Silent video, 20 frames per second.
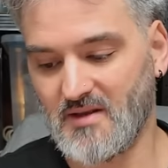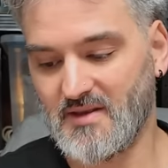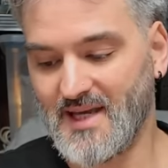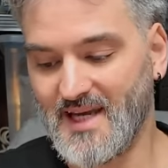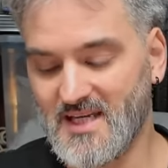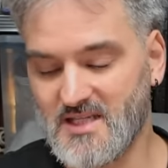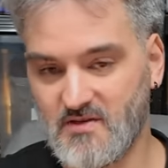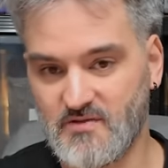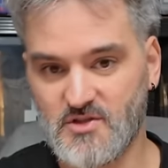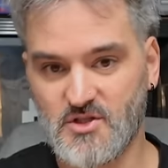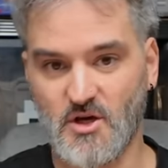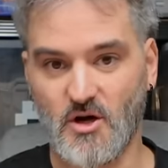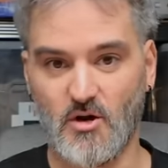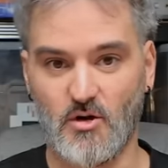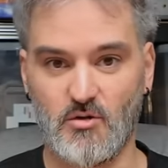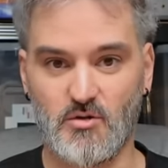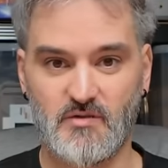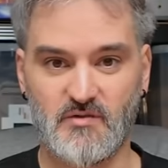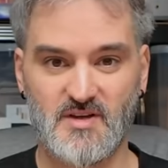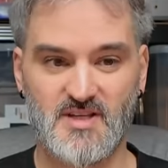These have
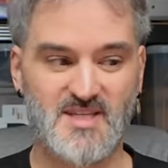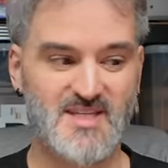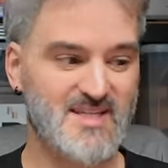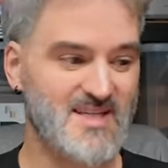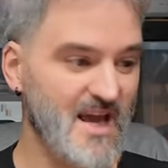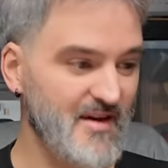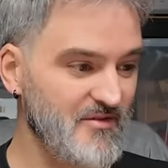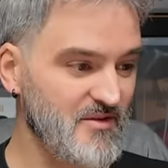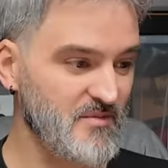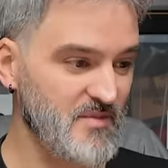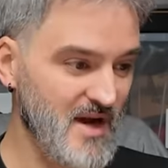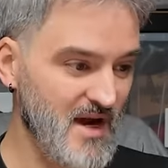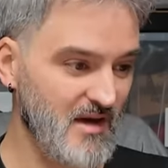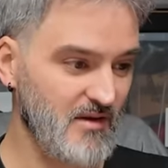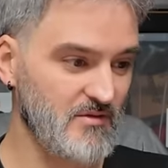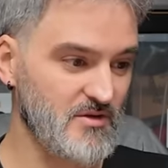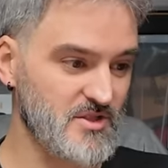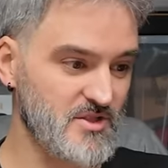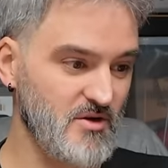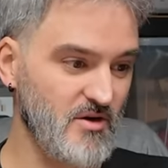sold for
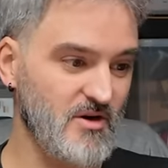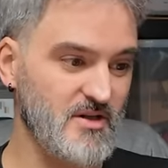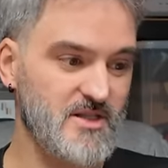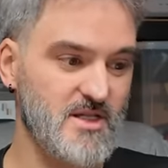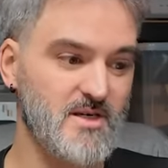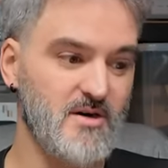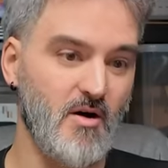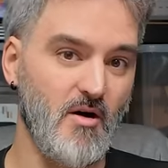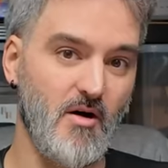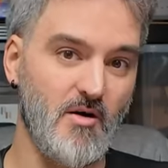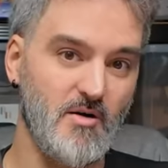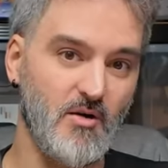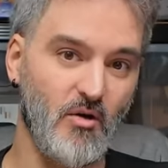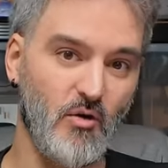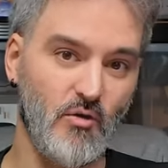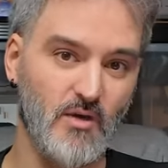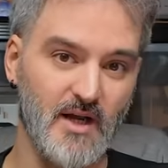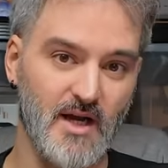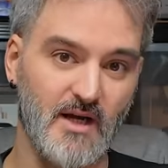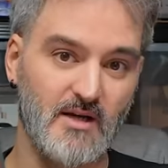£7.99
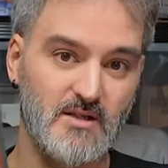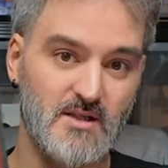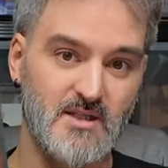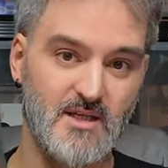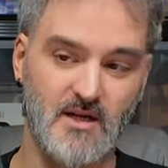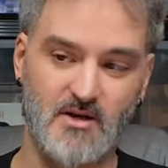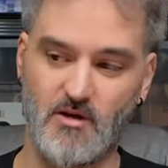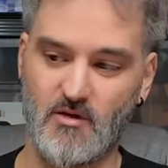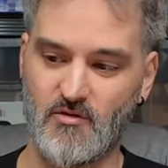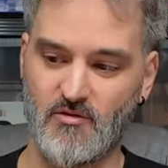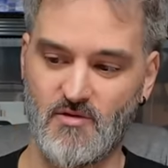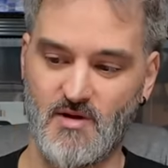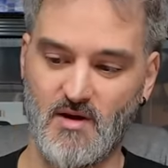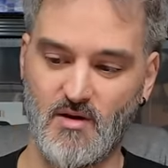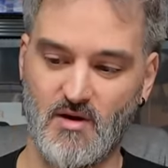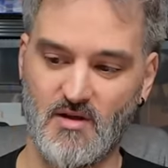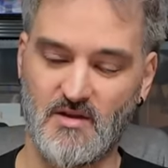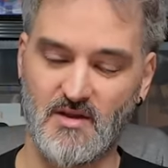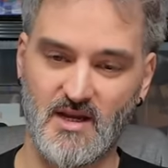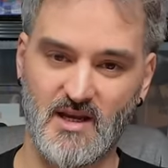all in, because I sent an offer
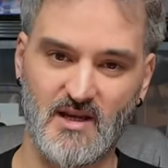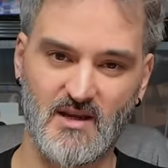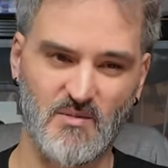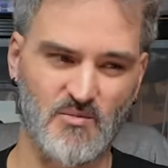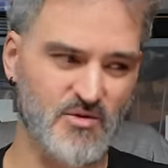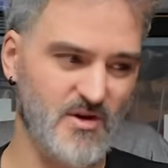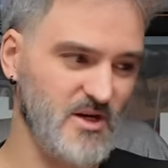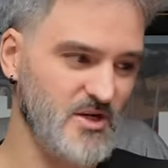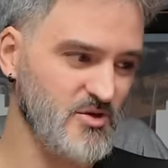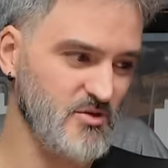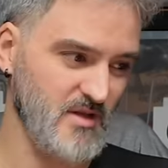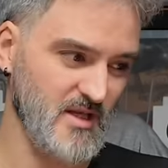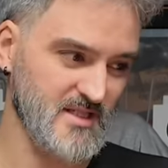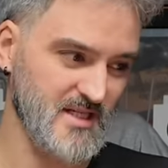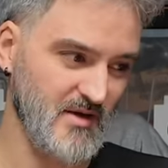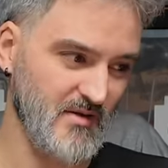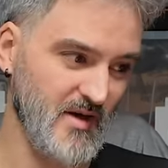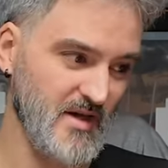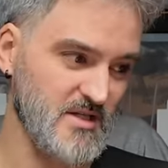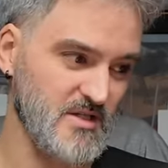out, I think. I'm pretty sure that's
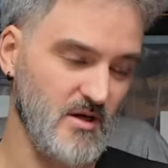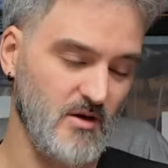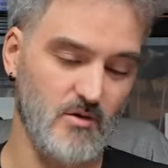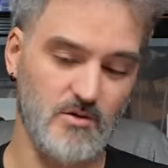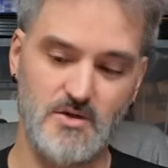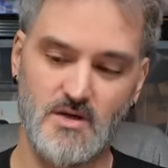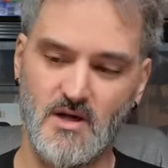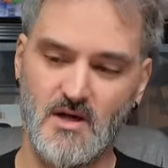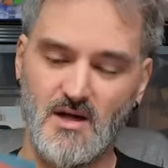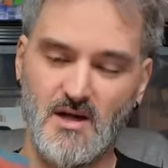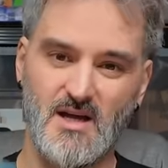how they sold.